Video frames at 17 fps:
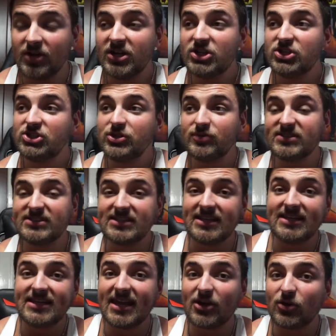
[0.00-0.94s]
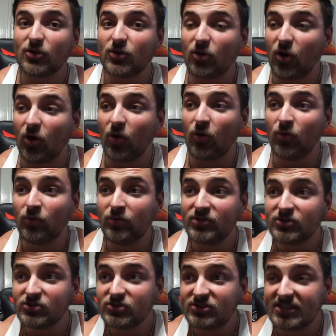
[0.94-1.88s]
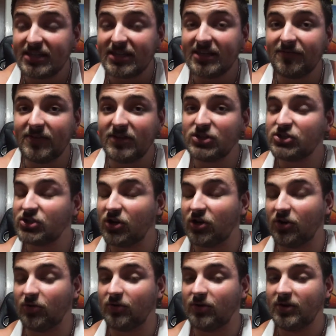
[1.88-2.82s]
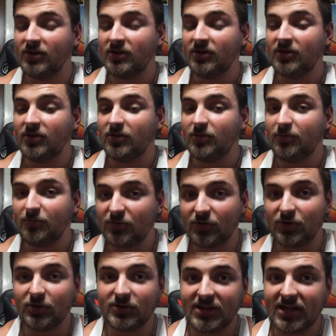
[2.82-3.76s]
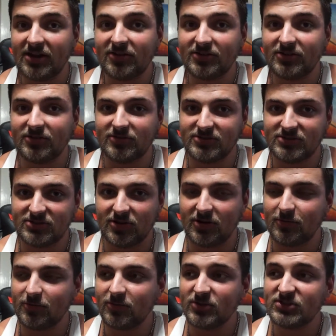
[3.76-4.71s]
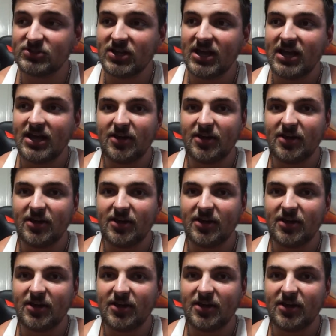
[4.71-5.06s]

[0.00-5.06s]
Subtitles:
She was going to get her own TV show for her character in Star Wars.